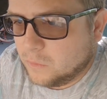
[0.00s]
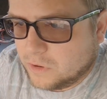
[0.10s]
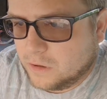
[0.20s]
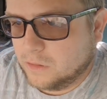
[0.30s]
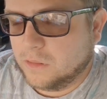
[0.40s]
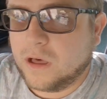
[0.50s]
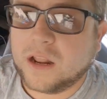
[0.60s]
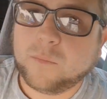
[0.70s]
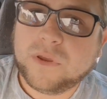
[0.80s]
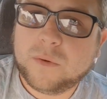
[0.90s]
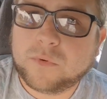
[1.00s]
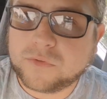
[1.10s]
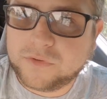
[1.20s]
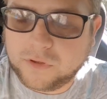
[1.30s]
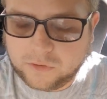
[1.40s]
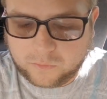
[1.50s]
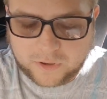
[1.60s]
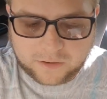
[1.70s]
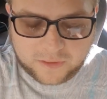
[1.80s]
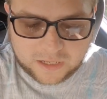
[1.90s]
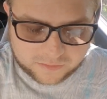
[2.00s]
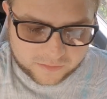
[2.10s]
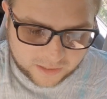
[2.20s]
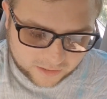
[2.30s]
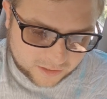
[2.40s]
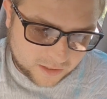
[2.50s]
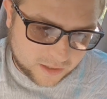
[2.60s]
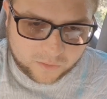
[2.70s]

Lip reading: where a lot of people do, where they think,